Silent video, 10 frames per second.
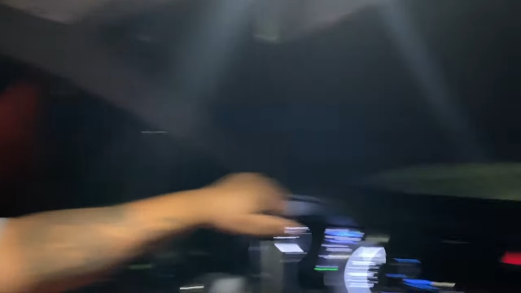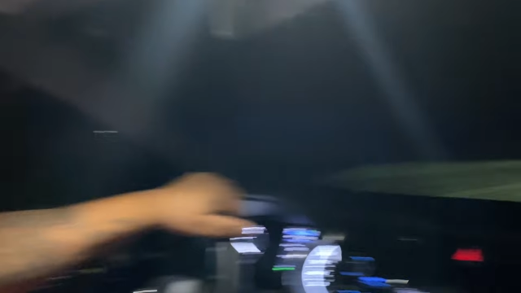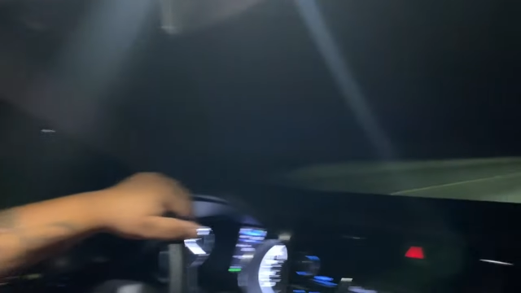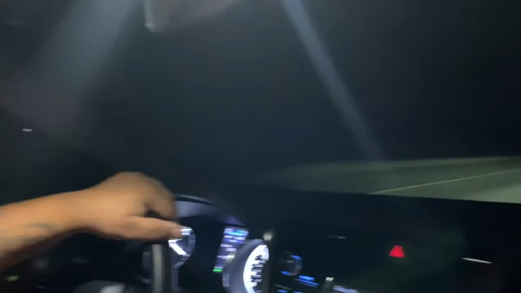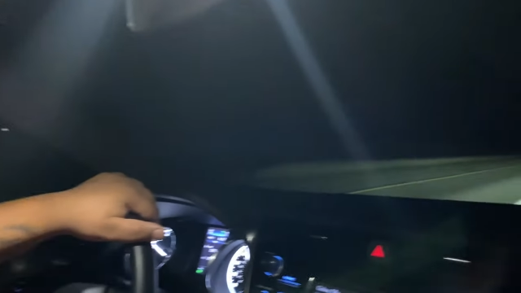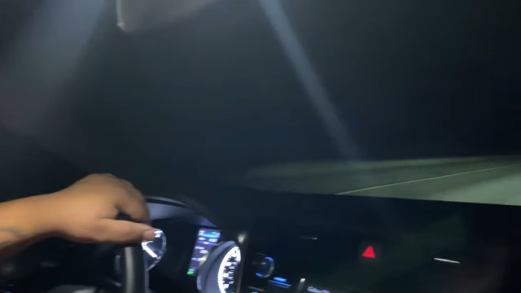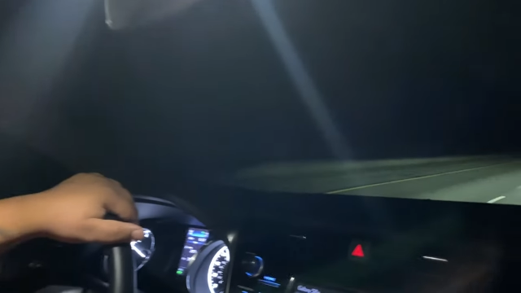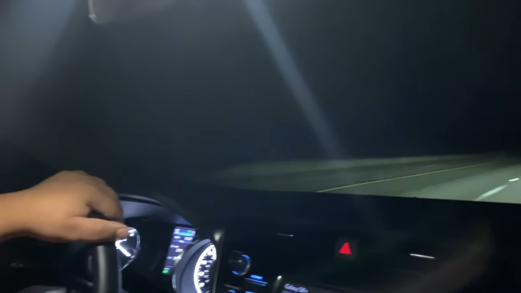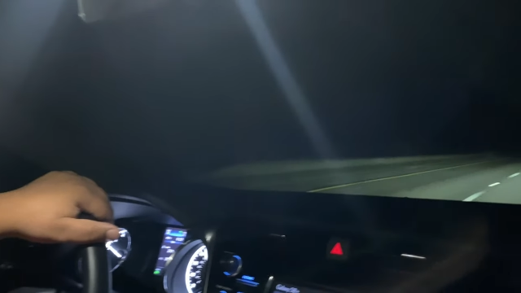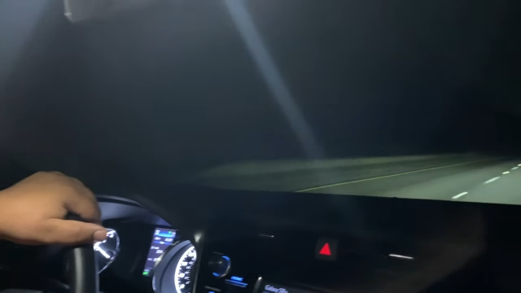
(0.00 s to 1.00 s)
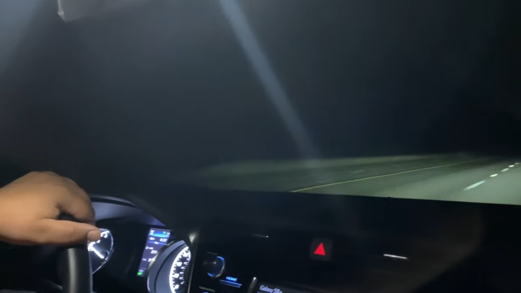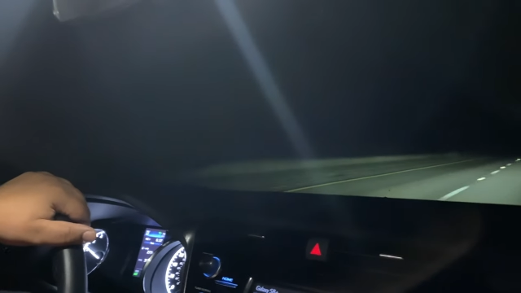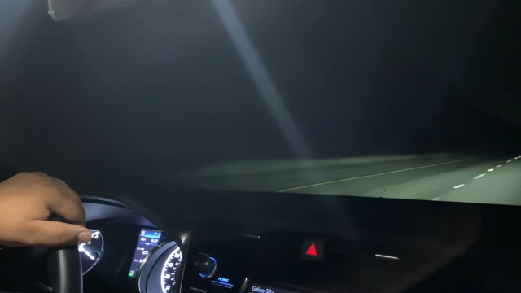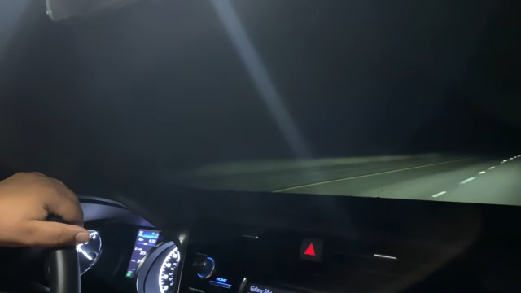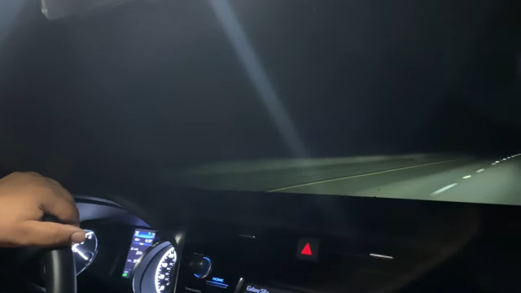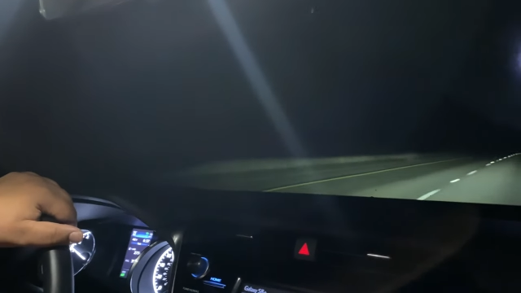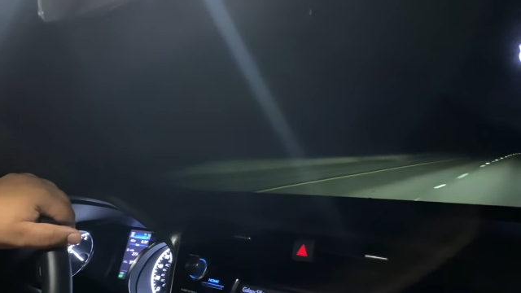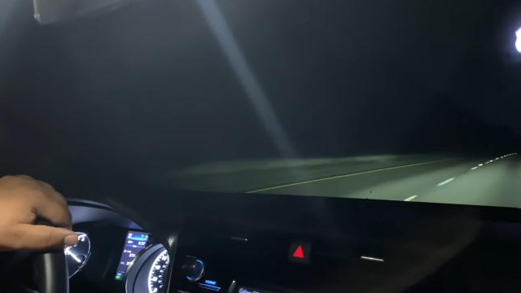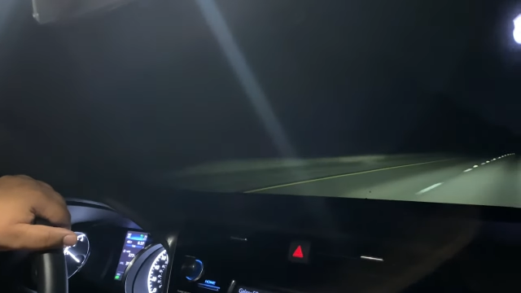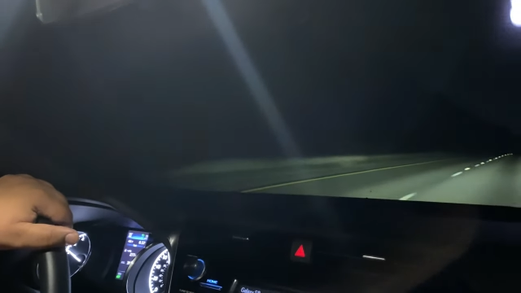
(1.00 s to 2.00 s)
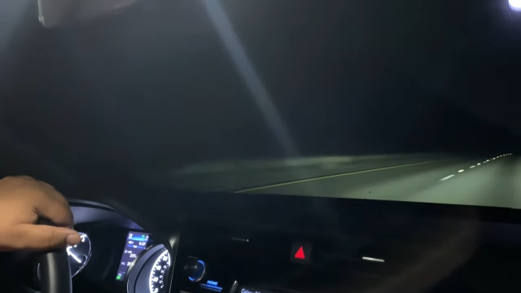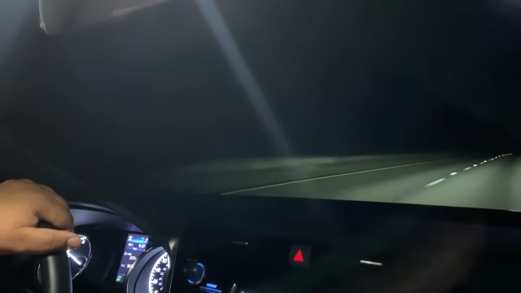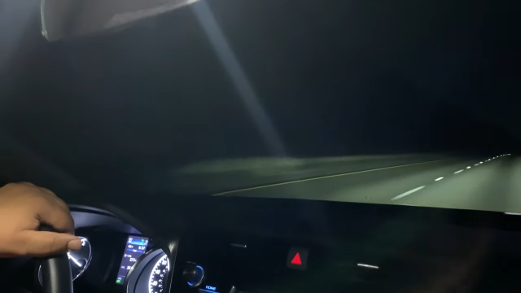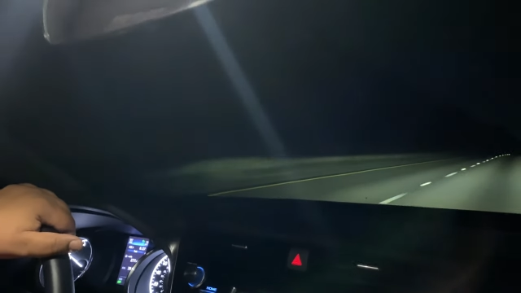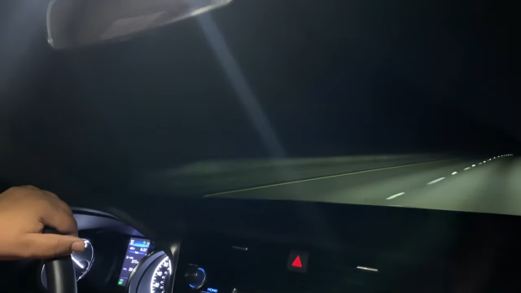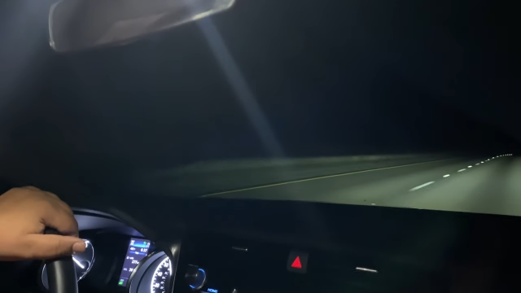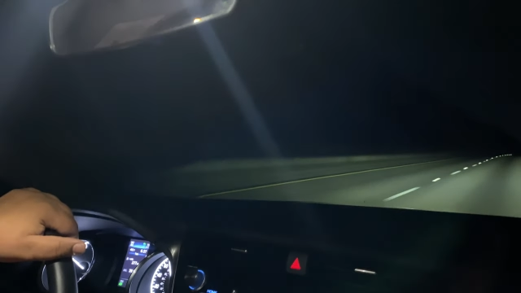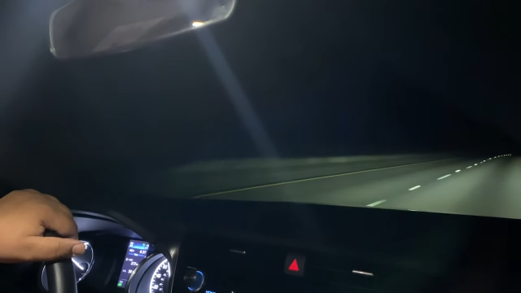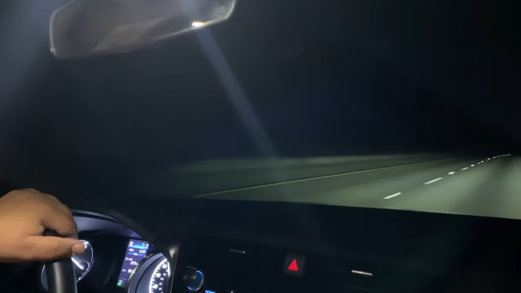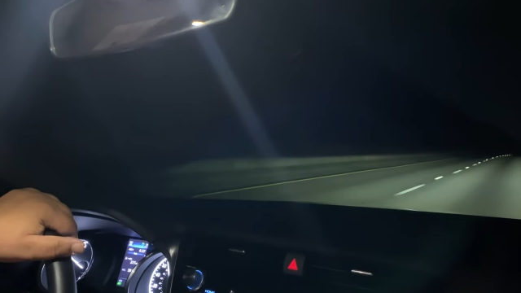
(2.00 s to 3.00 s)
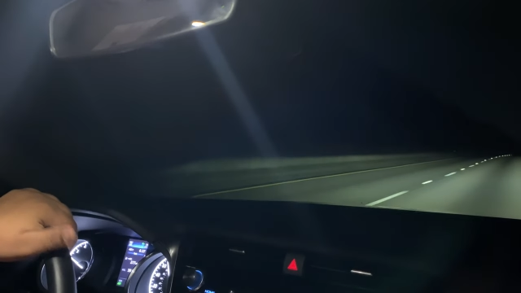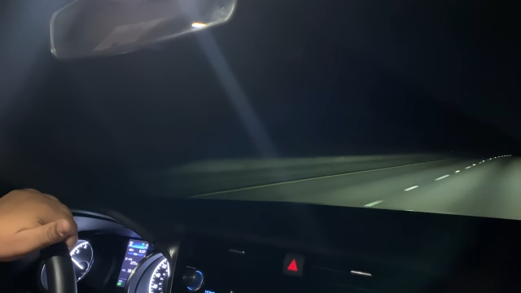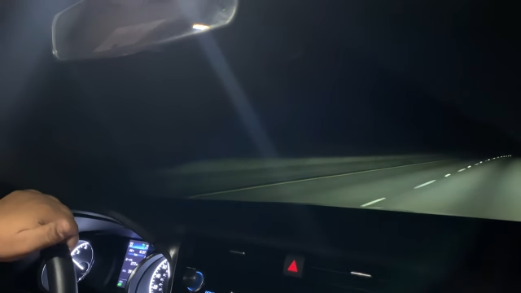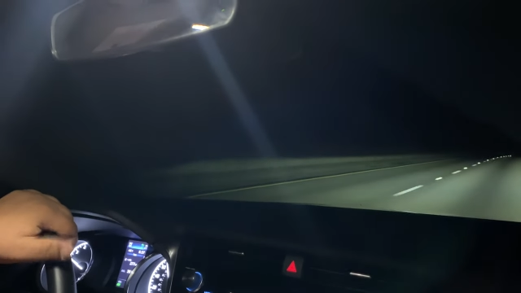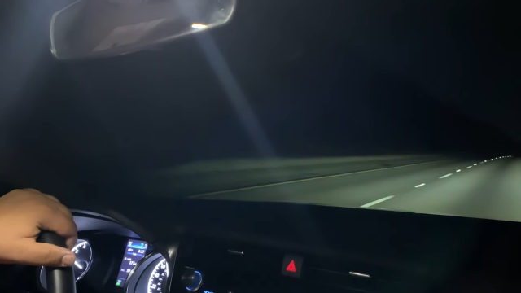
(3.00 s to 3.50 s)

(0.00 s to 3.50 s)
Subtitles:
(no speaker visible)